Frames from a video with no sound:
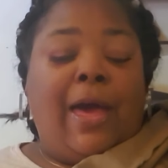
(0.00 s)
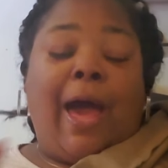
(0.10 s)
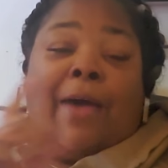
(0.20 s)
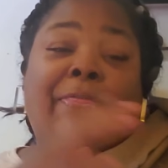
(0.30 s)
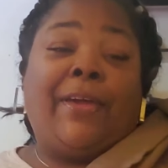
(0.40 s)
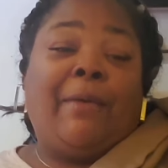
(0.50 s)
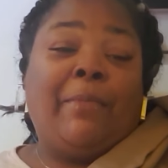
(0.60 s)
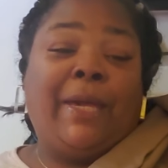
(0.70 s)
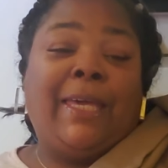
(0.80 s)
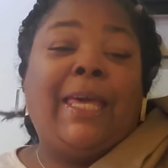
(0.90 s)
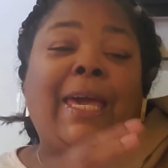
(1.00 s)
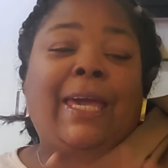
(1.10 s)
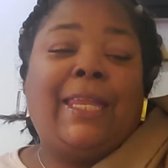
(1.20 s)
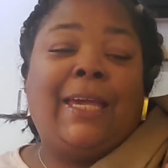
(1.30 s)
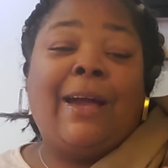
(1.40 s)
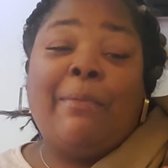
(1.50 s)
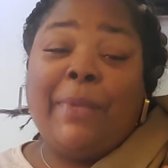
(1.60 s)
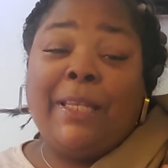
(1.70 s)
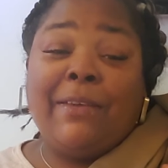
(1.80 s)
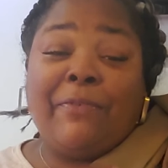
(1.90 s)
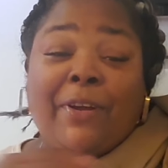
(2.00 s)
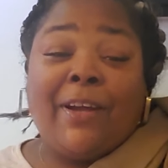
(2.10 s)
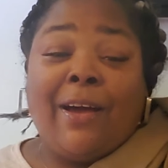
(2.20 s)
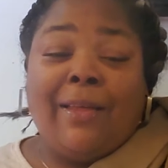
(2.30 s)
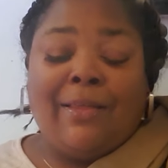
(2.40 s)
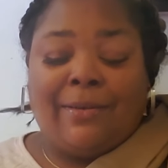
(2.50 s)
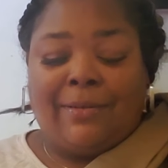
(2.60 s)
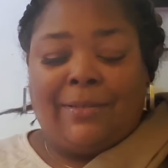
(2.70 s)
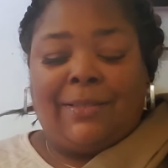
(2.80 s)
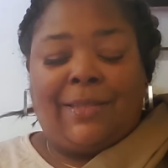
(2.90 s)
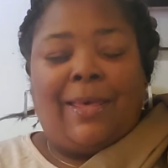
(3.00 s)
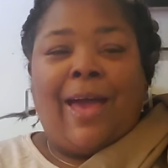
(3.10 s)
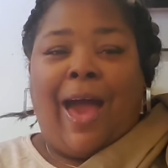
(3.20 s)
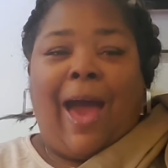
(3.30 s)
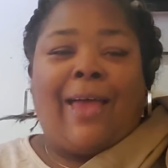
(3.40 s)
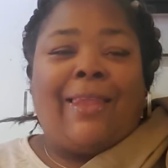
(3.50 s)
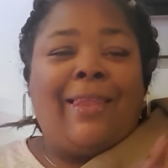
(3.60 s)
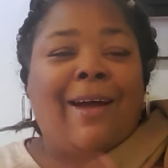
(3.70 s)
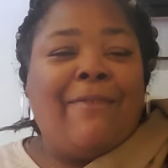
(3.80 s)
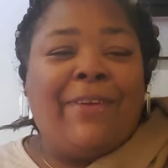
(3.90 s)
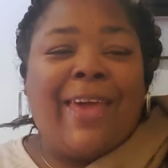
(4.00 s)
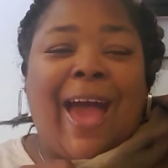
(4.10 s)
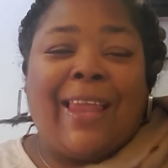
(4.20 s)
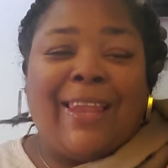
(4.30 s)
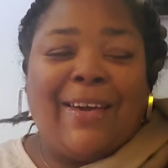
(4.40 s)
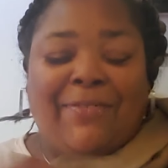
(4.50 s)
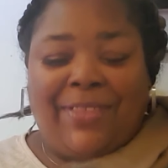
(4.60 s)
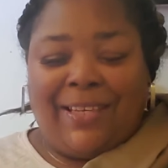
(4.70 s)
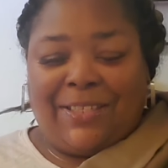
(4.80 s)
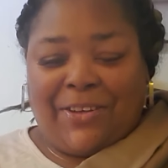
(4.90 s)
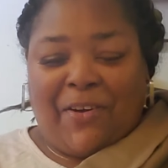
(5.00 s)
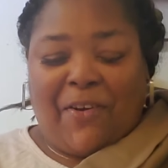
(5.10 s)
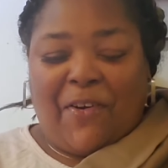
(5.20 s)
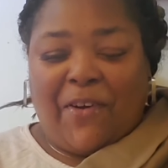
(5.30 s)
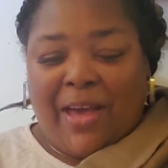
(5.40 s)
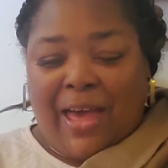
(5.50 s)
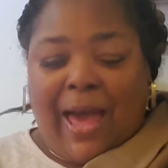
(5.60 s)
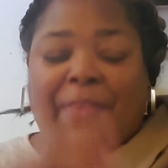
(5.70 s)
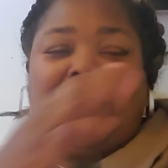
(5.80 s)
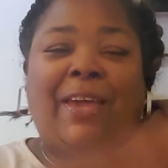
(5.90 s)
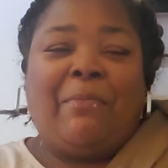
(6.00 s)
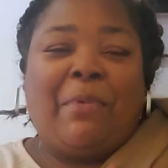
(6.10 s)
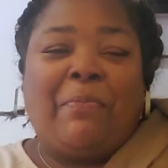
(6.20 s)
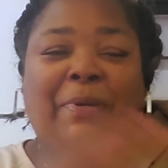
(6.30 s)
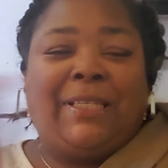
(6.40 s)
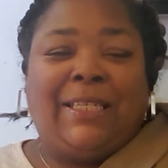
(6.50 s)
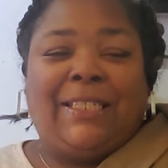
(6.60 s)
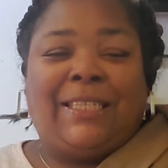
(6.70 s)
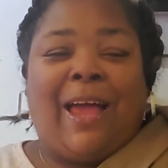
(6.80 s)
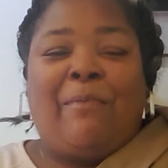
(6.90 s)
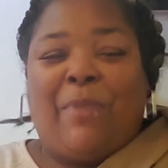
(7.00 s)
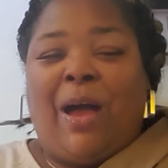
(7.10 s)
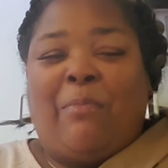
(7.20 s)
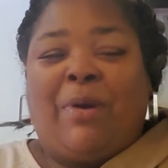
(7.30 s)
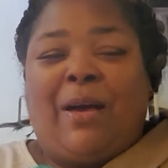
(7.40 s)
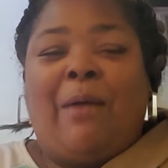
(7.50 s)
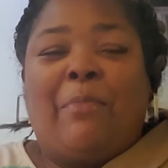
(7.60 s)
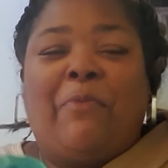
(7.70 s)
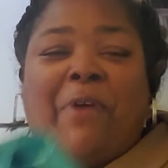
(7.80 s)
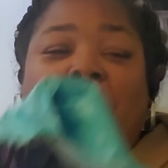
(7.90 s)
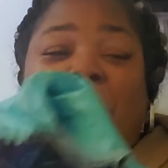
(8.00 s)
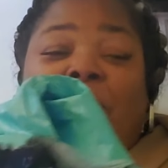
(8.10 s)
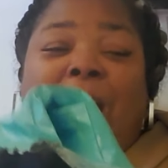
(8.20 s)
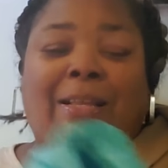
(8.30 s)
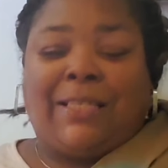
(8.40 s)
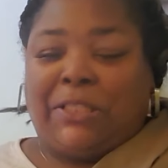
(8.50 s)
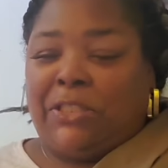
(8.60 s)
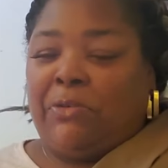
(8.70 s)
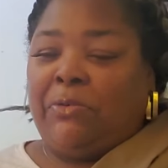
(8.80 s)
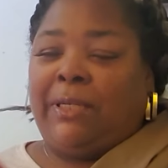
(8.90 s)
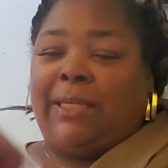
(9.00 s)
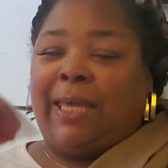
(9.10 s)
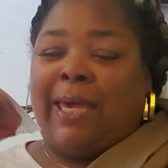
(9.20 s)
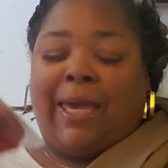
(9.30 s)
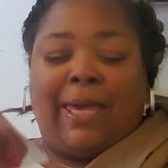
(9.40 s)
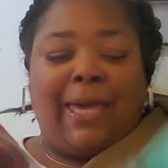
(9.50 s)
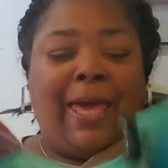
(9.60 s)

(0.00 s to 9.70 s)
I think I'm going to get, and they come in different colors. I love it. I love this, y'all. I think I'm going to put this, I'm going to rock this shirt today.